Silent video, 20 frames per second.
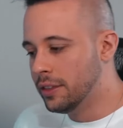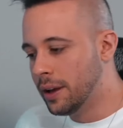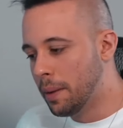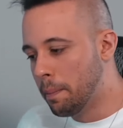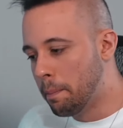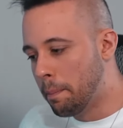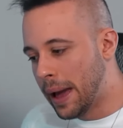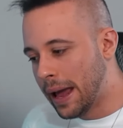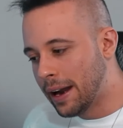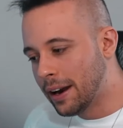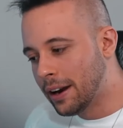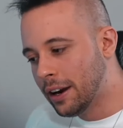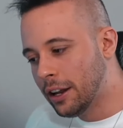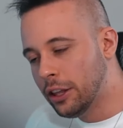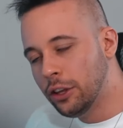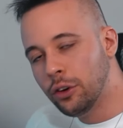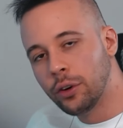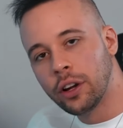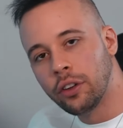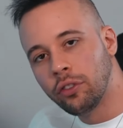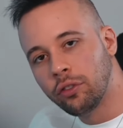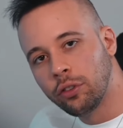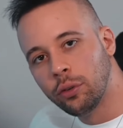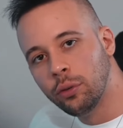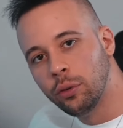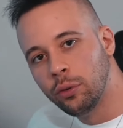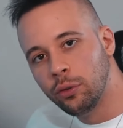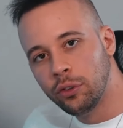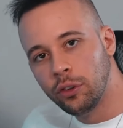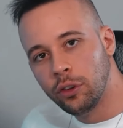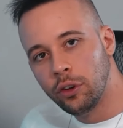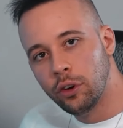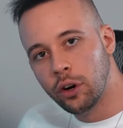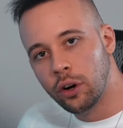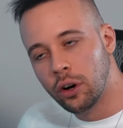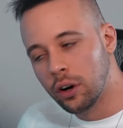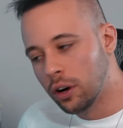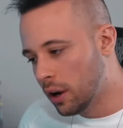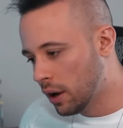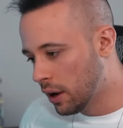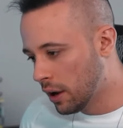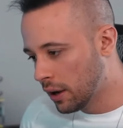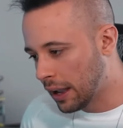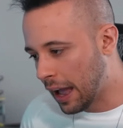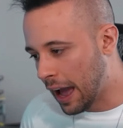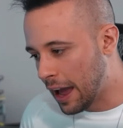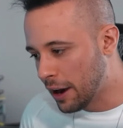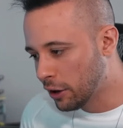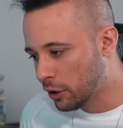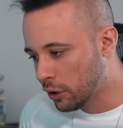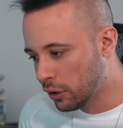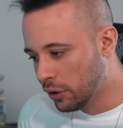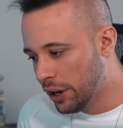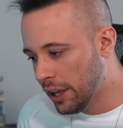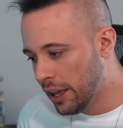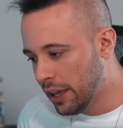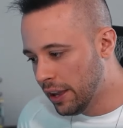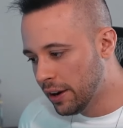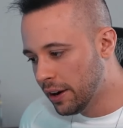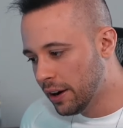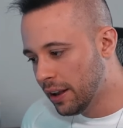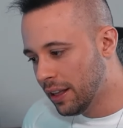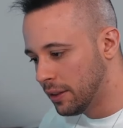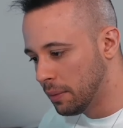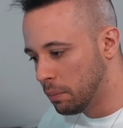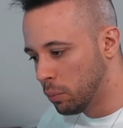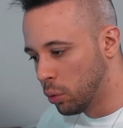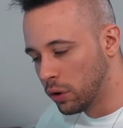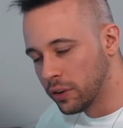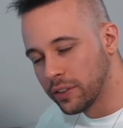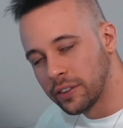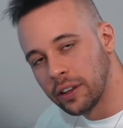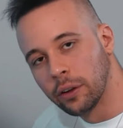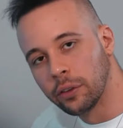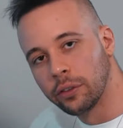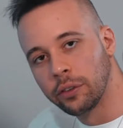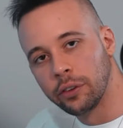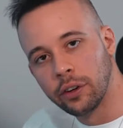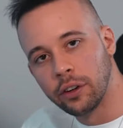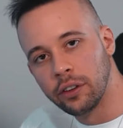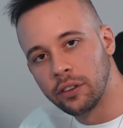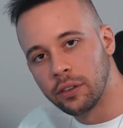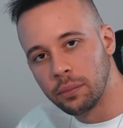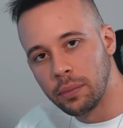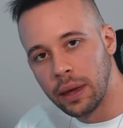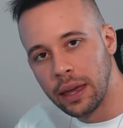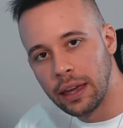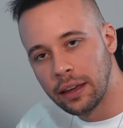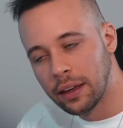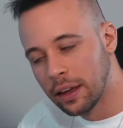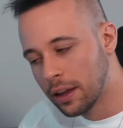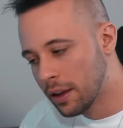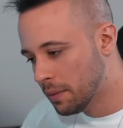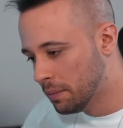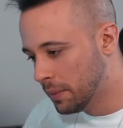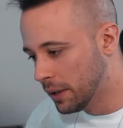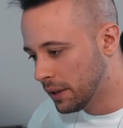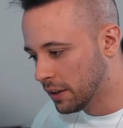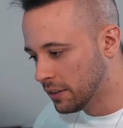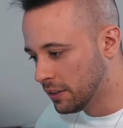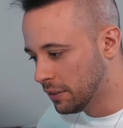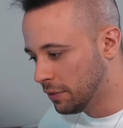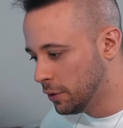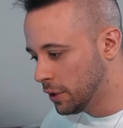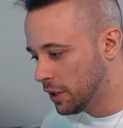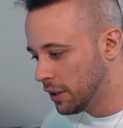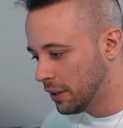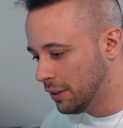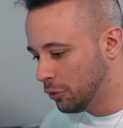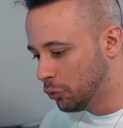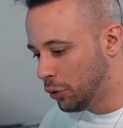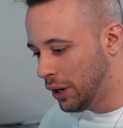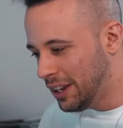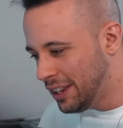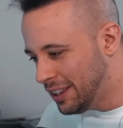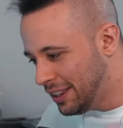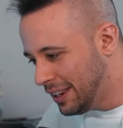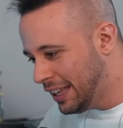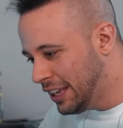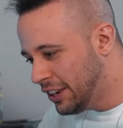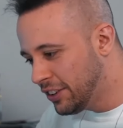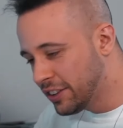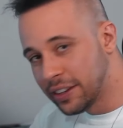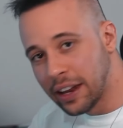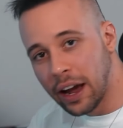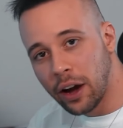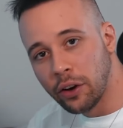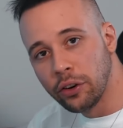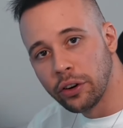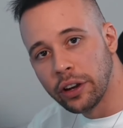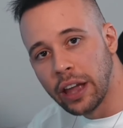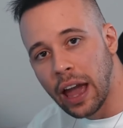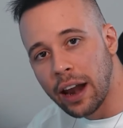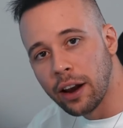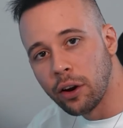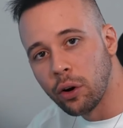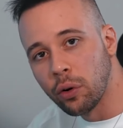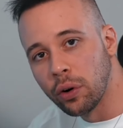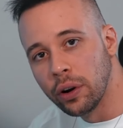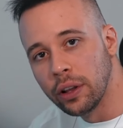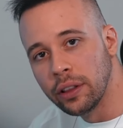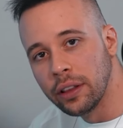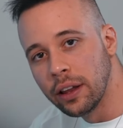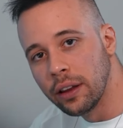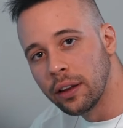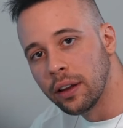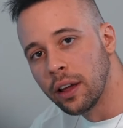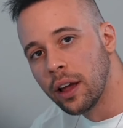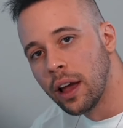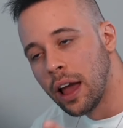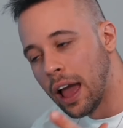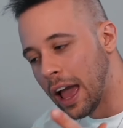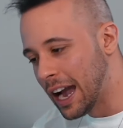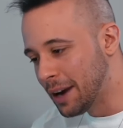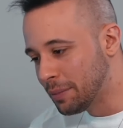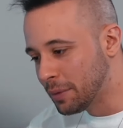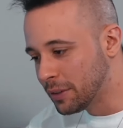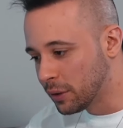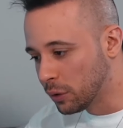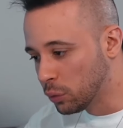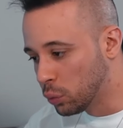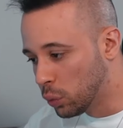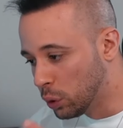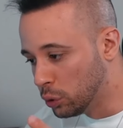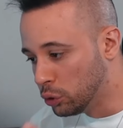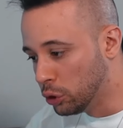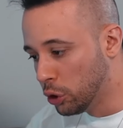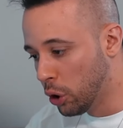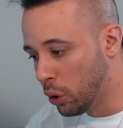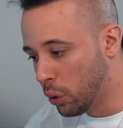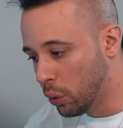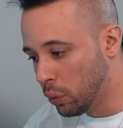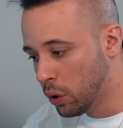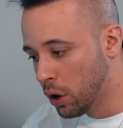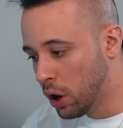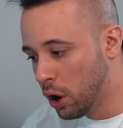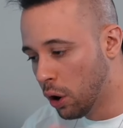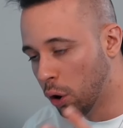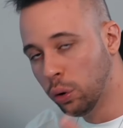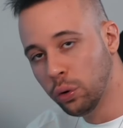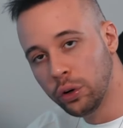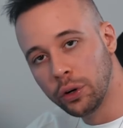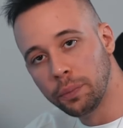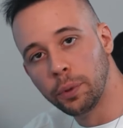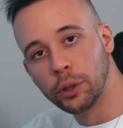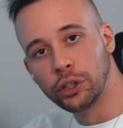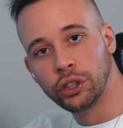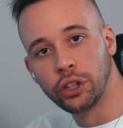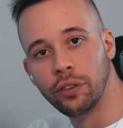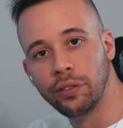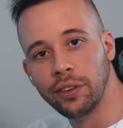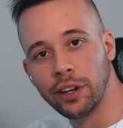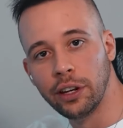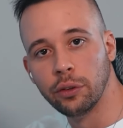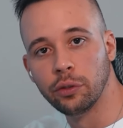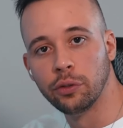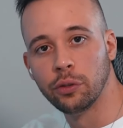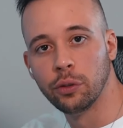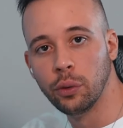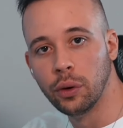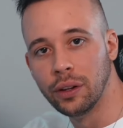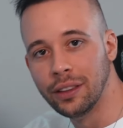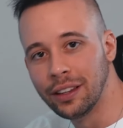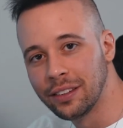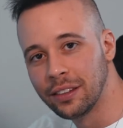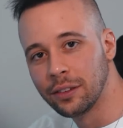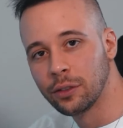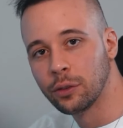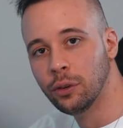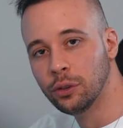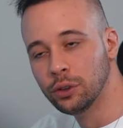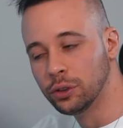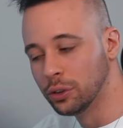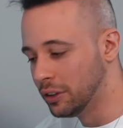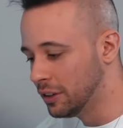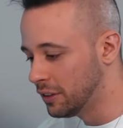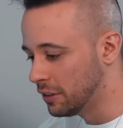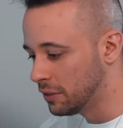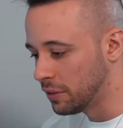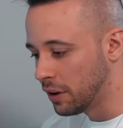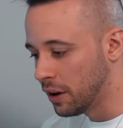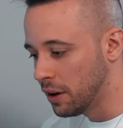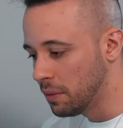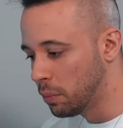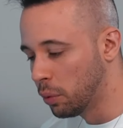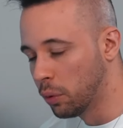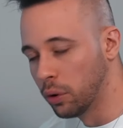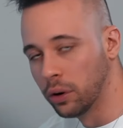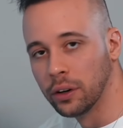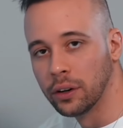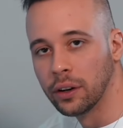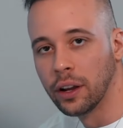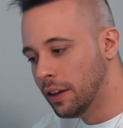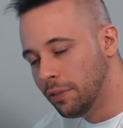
The better you can choose your category here, the more sales you're going to make, because if you can really niche down your category, then Amazon will know who to push your videos to, and this is crucial. This is very important.